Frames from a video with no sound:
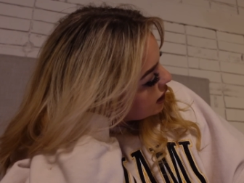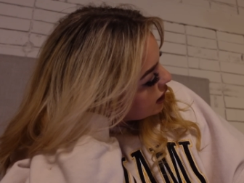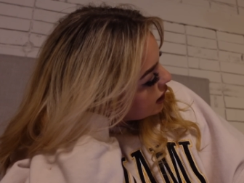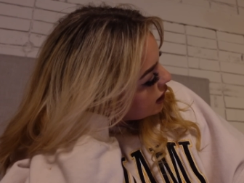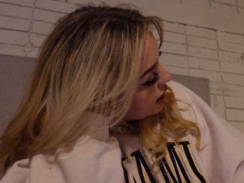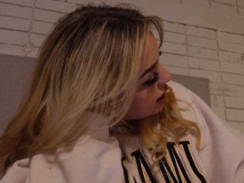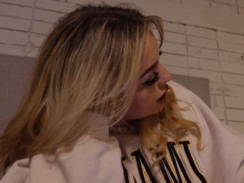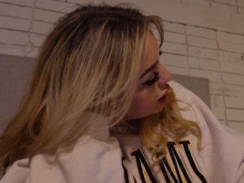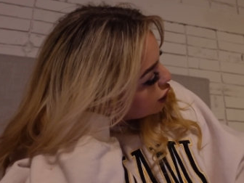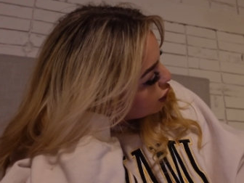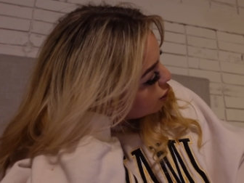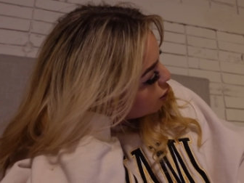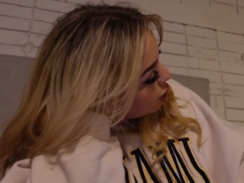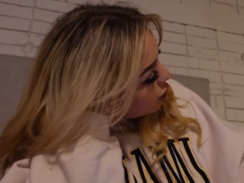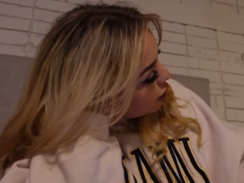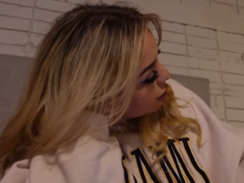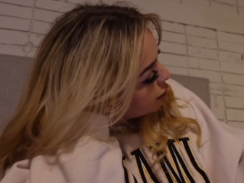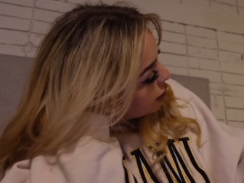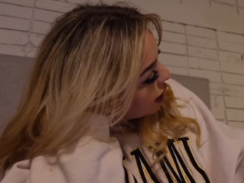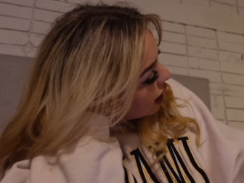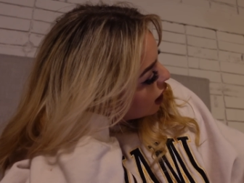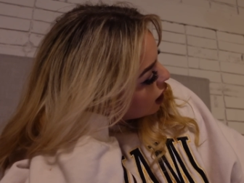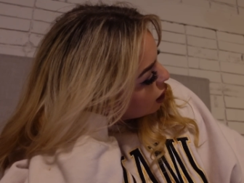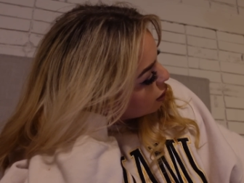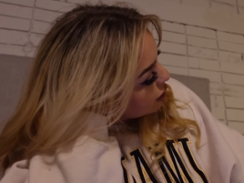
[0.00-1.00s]
and you were on
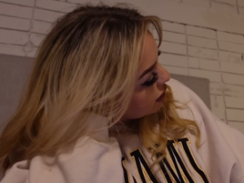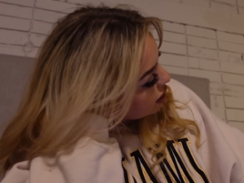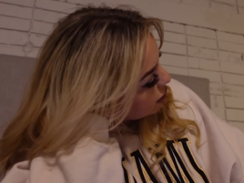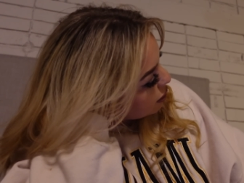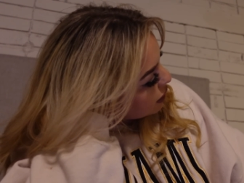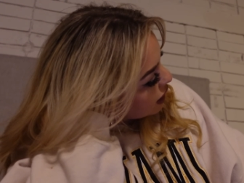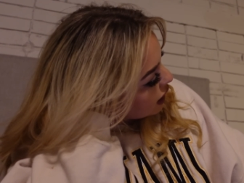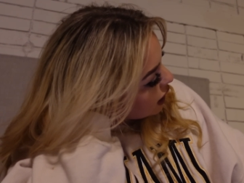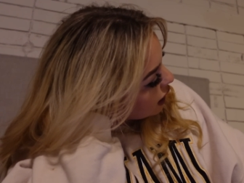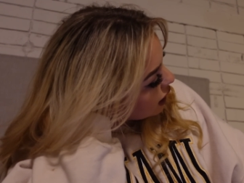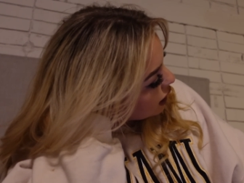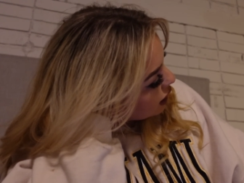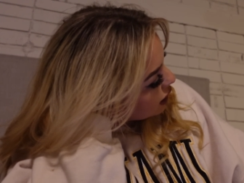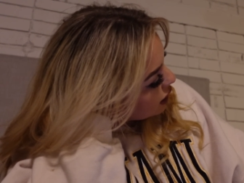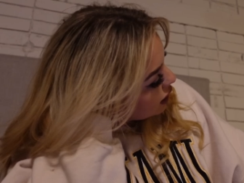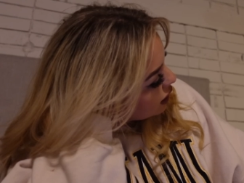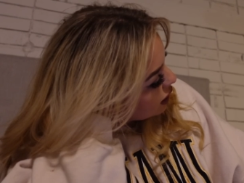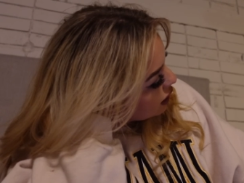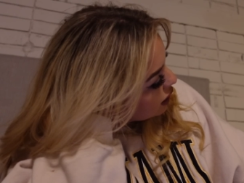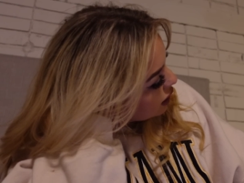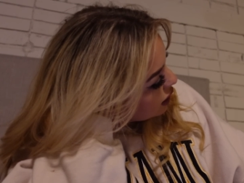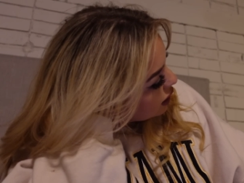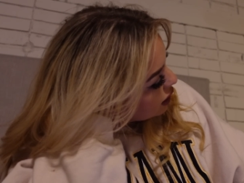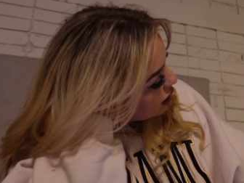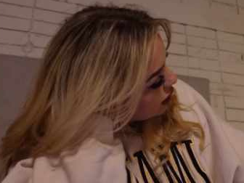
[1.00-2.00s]
par with I me. Was,
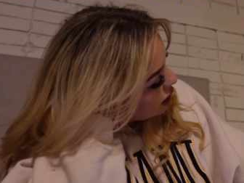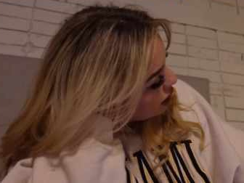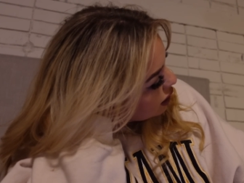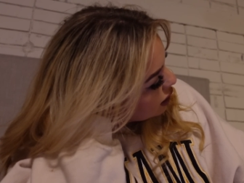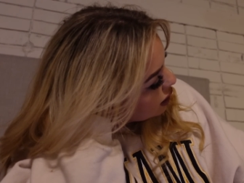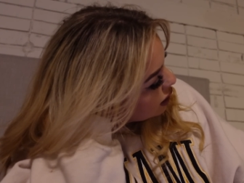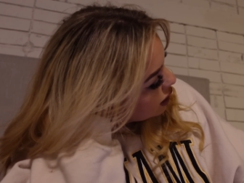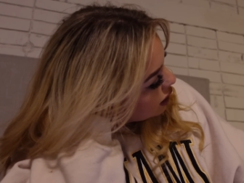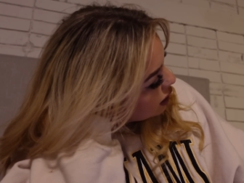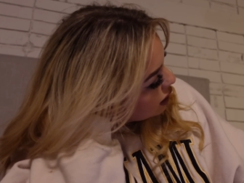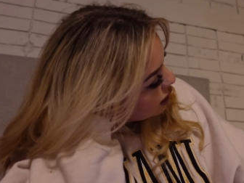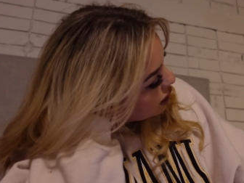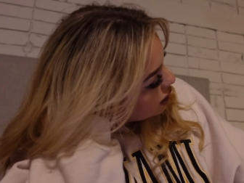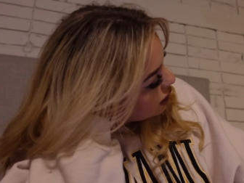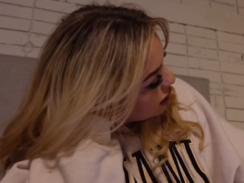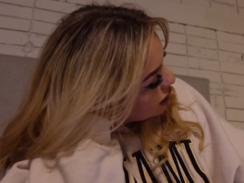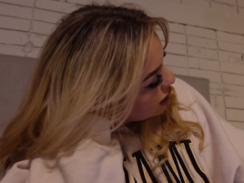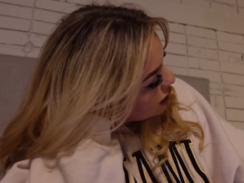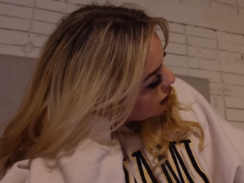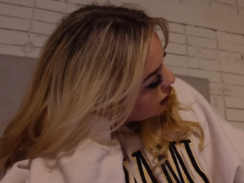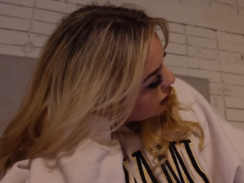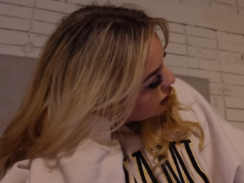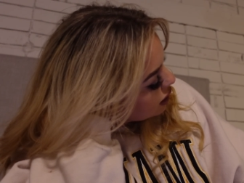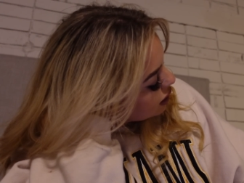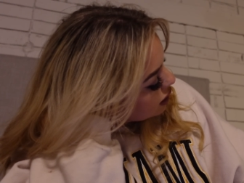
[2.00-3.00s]
I was smashing them
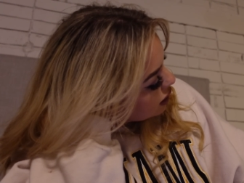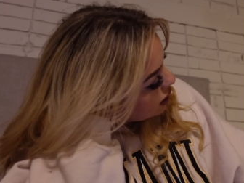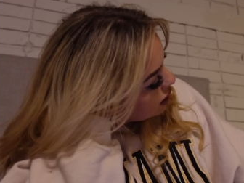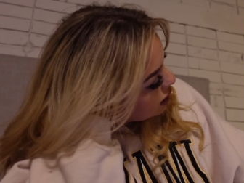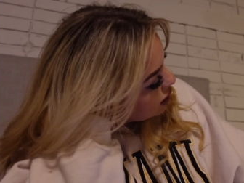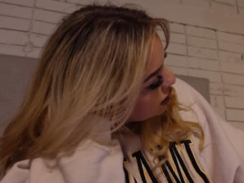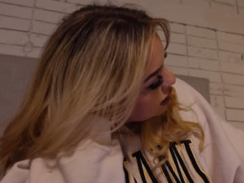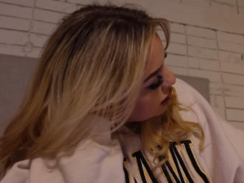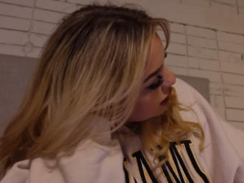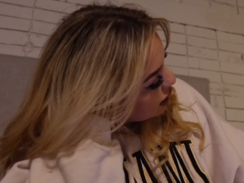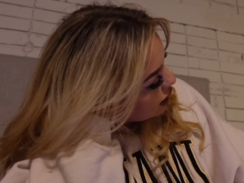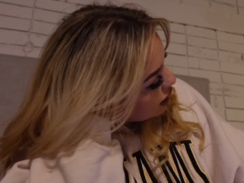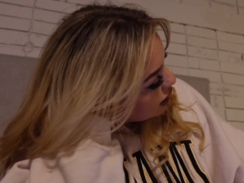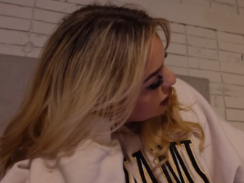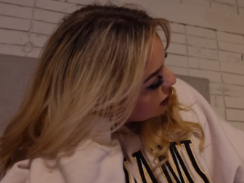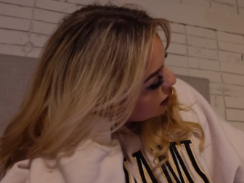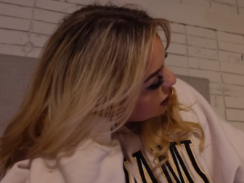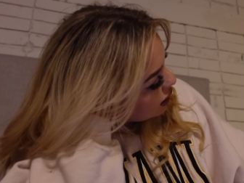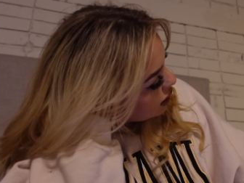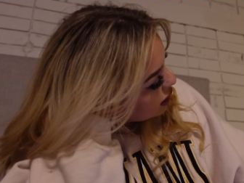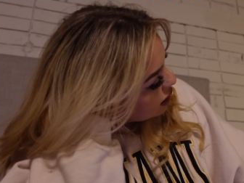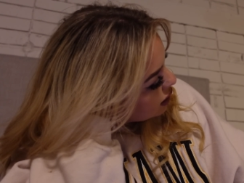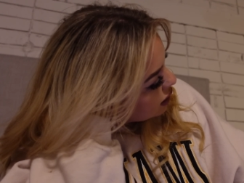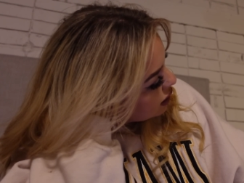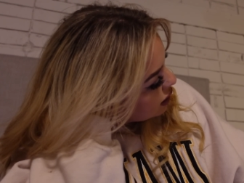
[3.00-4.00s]
out left, right. Yeah.